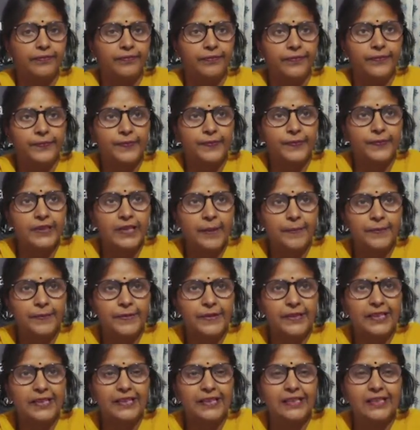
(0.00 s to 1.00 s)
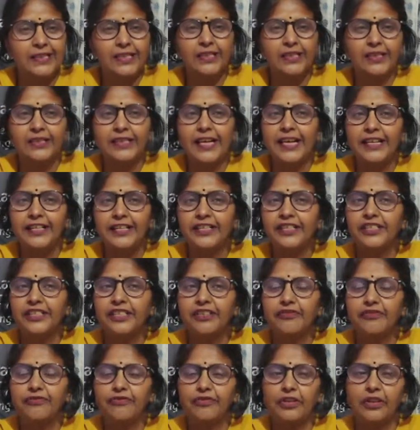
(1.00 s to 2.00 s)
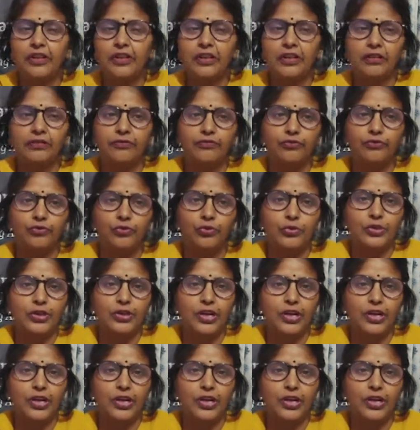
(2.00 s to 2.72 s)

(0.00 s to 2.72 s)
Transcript: substances, digestive food